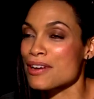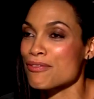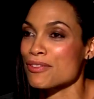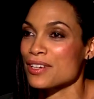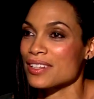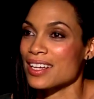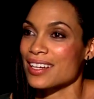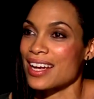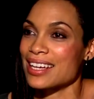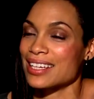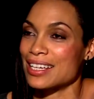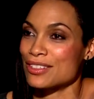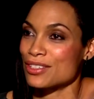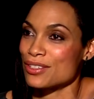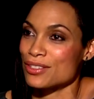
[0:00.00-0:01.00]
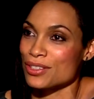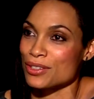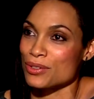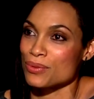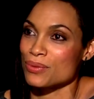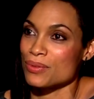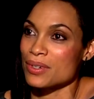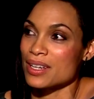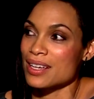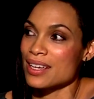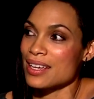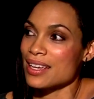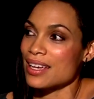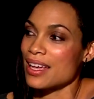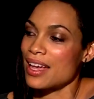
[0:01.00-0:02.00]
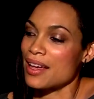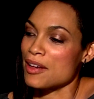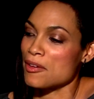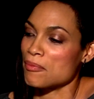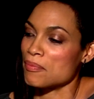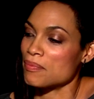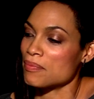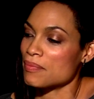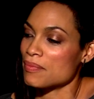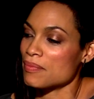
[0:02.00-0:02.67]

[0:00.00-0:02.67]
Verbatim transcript: I feel like I get to do, um,